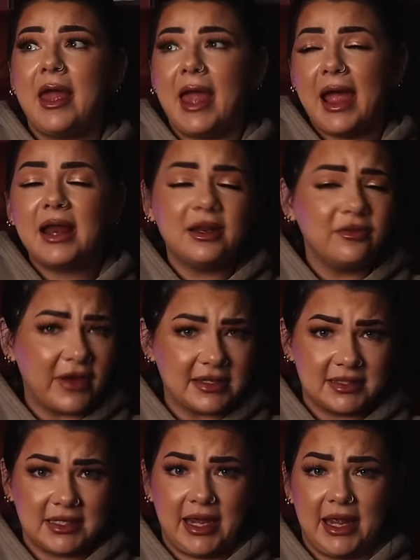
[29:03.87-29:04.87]
And
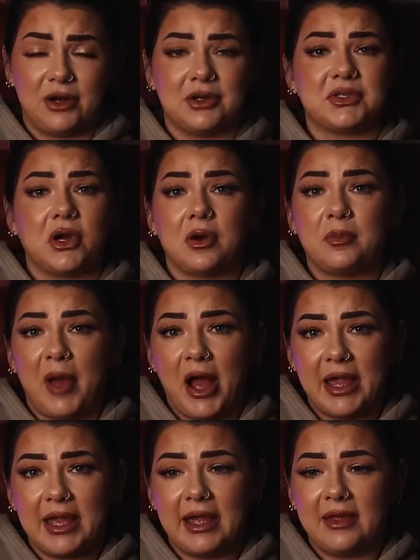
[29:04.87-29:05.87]
investigators aren't
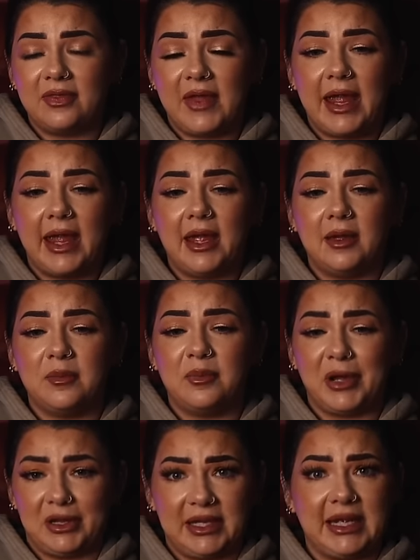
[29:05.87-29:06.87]
buying it. They
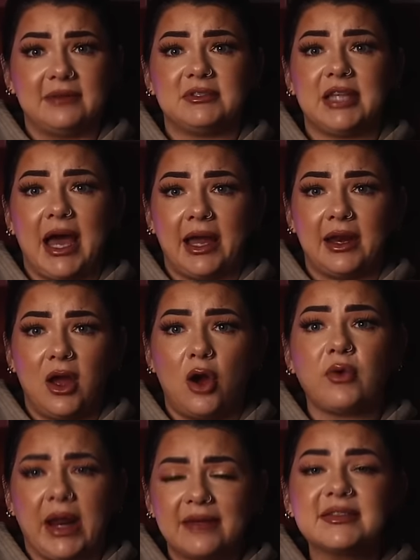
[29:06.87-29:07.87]
believed that, all
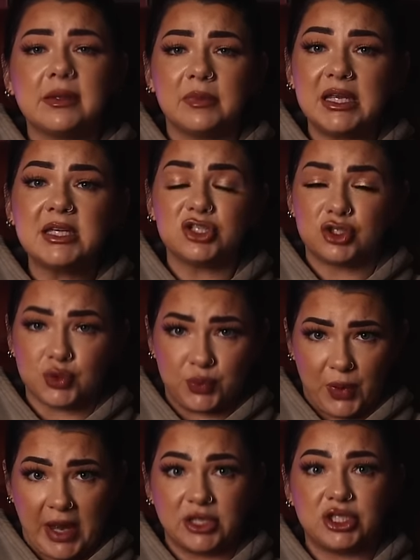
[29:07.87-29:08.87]
right, if somebody is
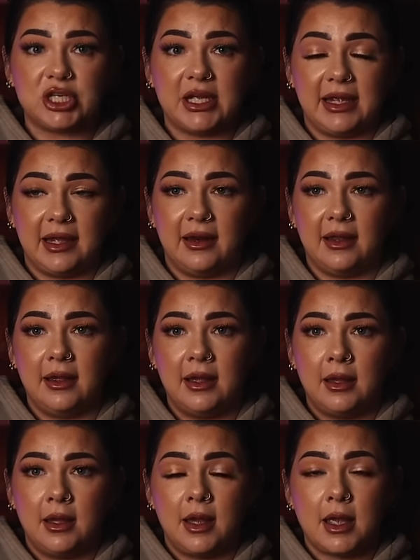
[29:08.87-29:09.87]
drenched in
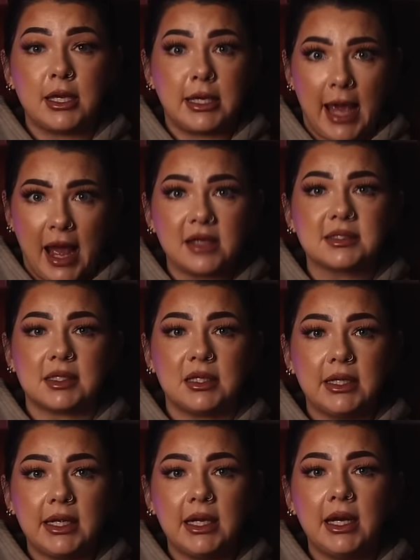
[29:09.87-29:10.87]

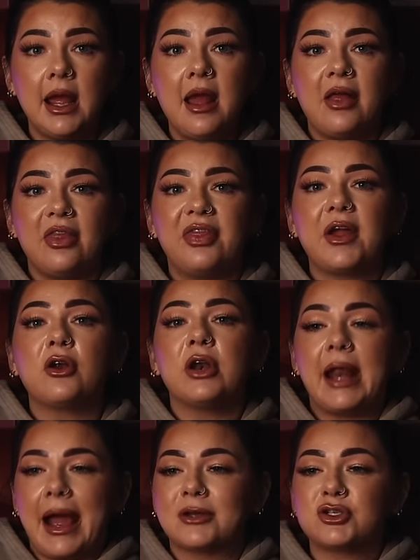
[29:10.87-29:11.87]
gasoline, their
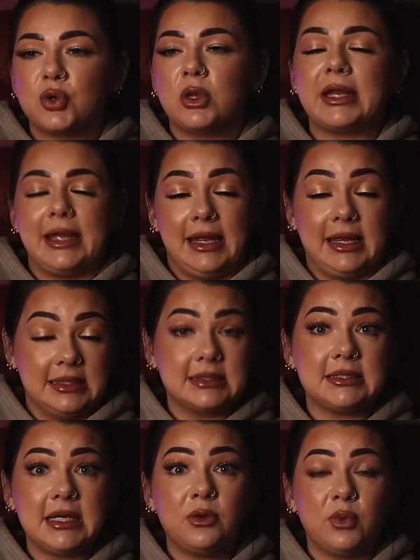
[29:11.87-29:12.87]
natural
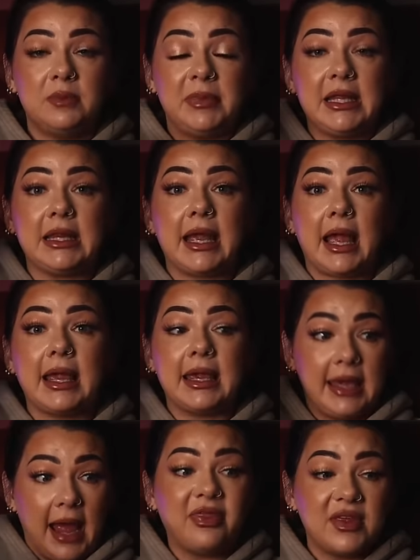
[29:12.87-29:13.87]
instinct would be like,
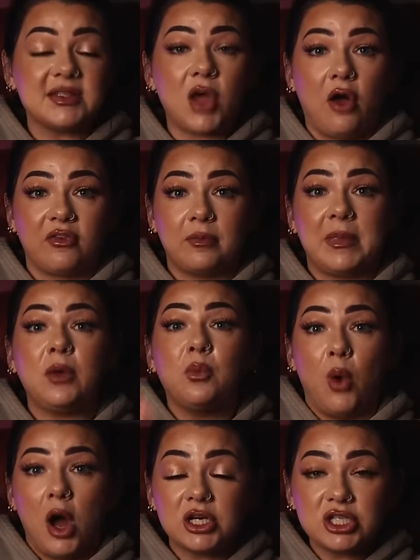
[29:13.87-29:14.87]
get this off of me,
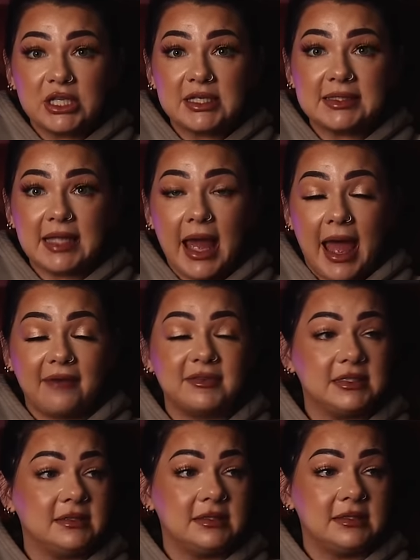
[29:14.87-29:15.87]
wash this the F
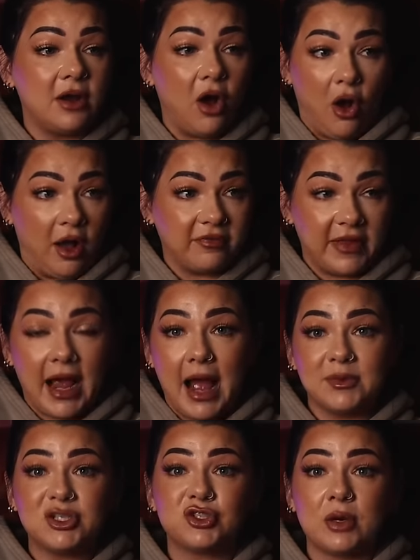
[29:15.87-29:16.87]
off, like
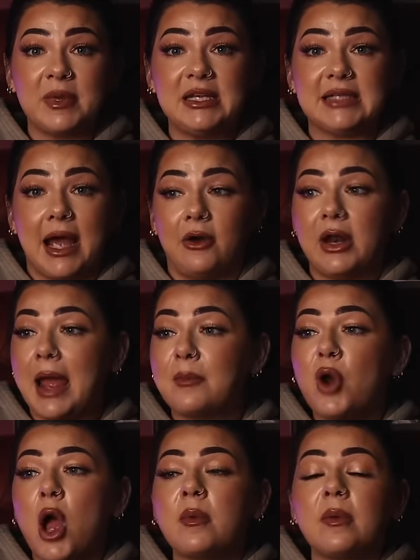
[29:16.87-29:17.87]
I'm stripping down, and
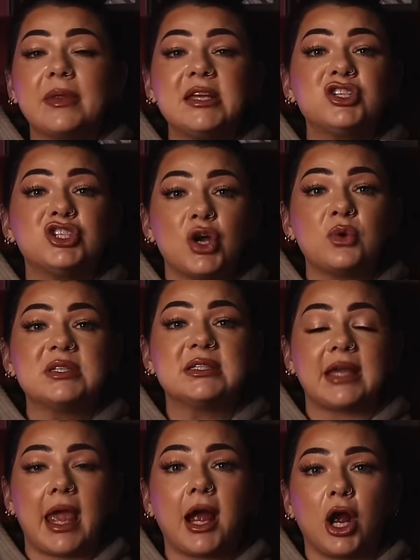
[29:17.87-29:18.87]
probably so
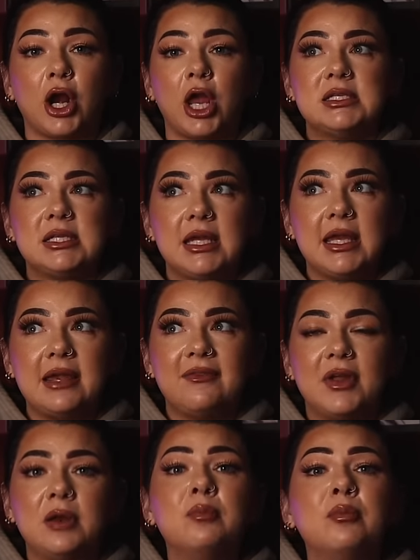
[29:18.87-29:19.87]
scared to
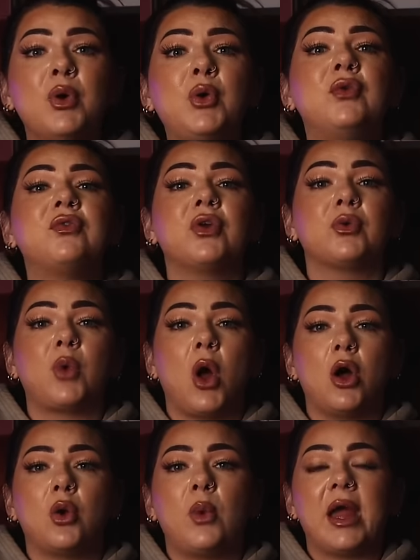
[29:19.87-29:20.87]
even move the
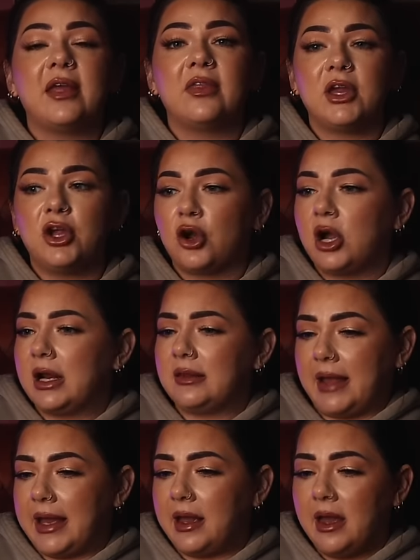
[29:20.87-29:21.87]
wrong way that you're gonna
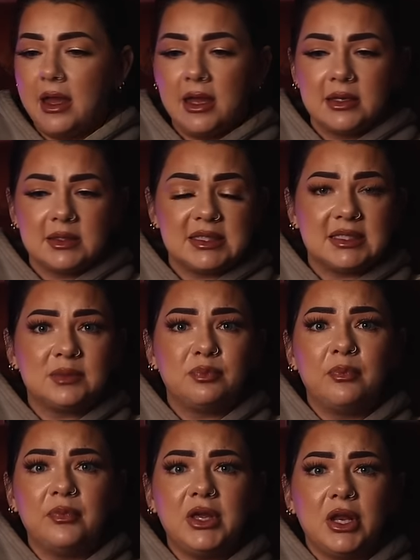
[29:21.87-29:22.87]
like,
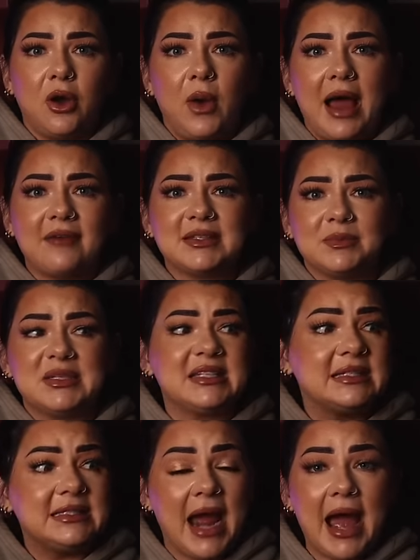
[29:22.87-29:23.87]
you know, have some
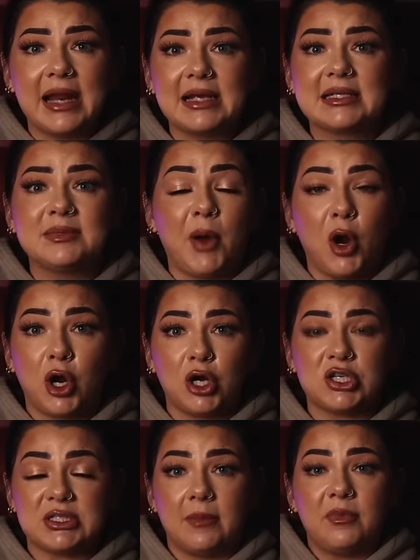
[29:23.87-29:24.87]
static spark
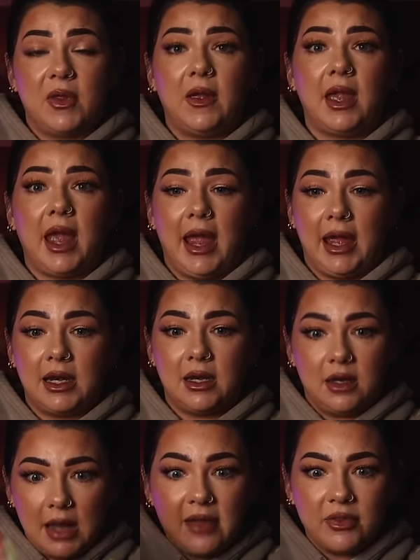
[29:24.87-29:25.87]
or something,
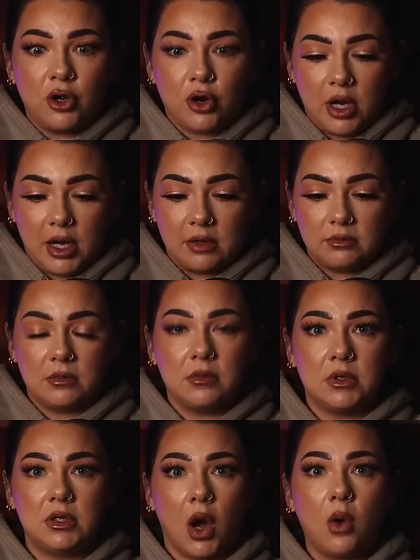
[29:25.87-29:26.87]
and you're gonna
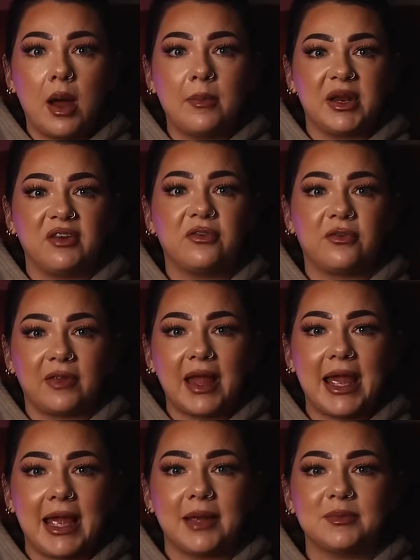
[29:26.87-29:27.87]
go up in
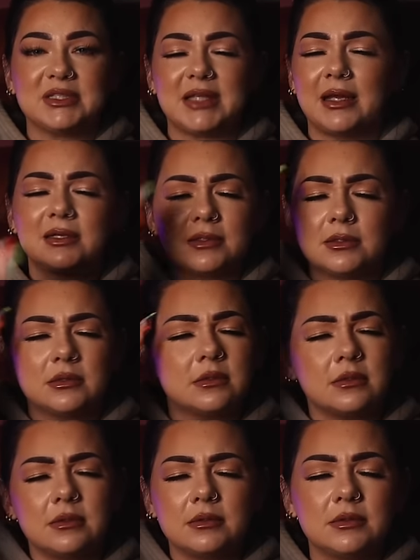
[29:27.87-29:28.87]
flames. Like,
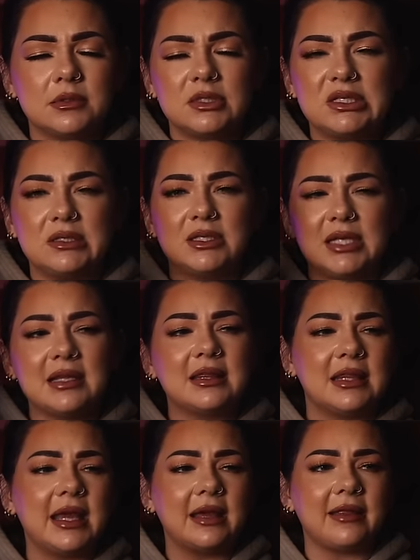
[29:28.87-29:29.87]
to
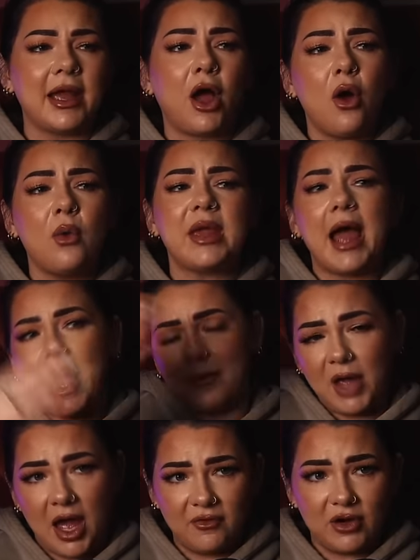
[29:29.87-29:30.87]
think like, oh yeah, I'm
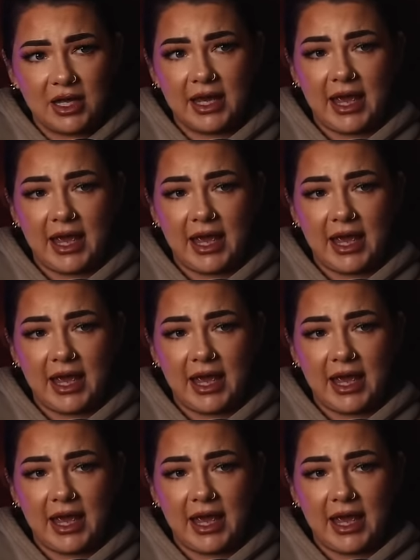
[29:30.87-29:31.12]
covered in